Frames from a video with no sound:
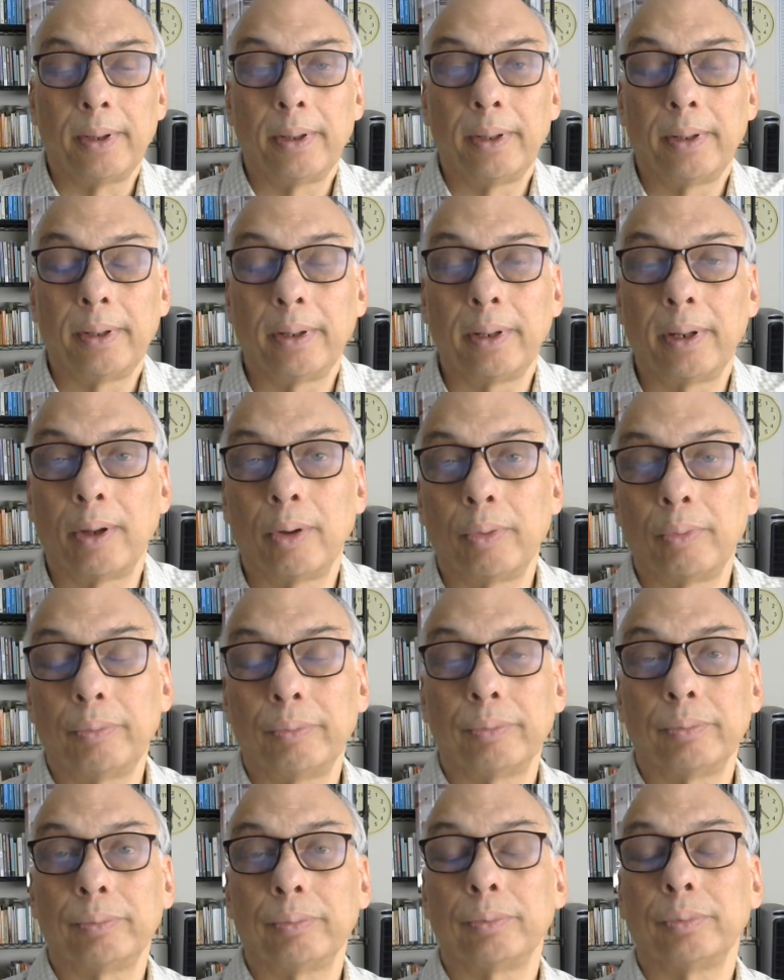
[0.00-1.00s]
Now,
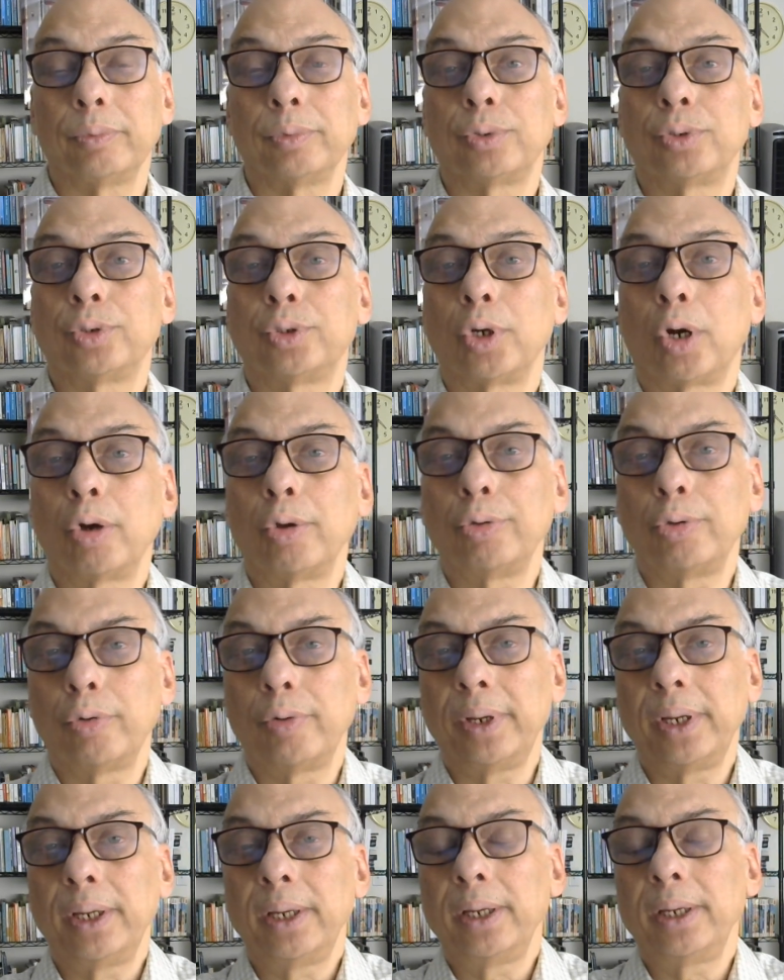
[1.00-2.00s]

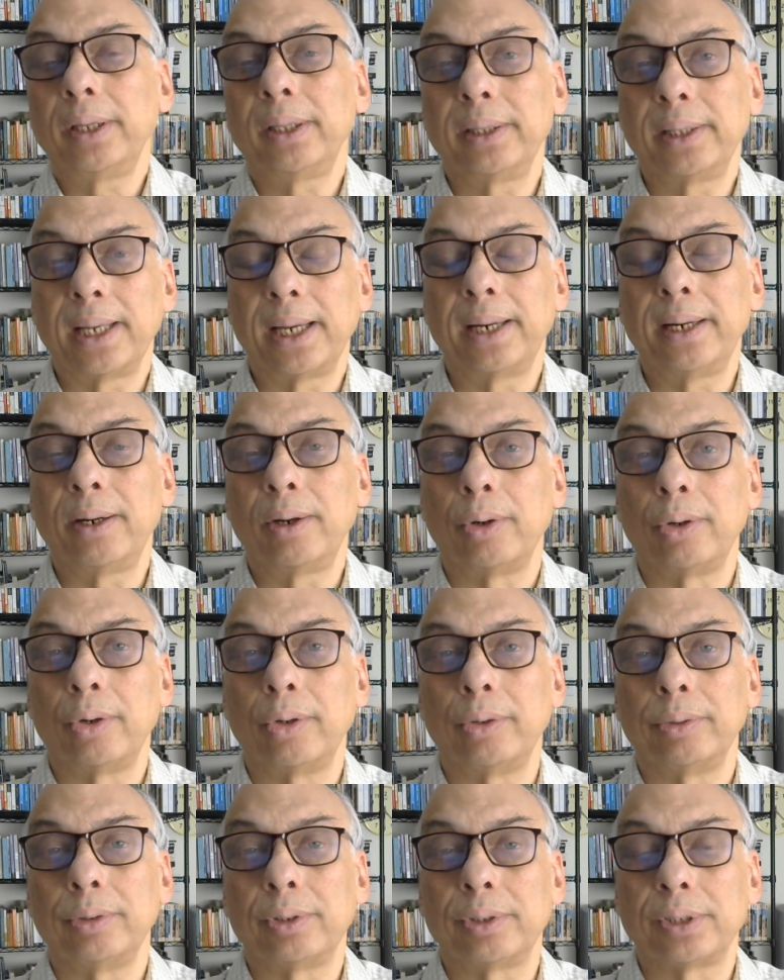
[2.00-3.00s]
Chaudhuri then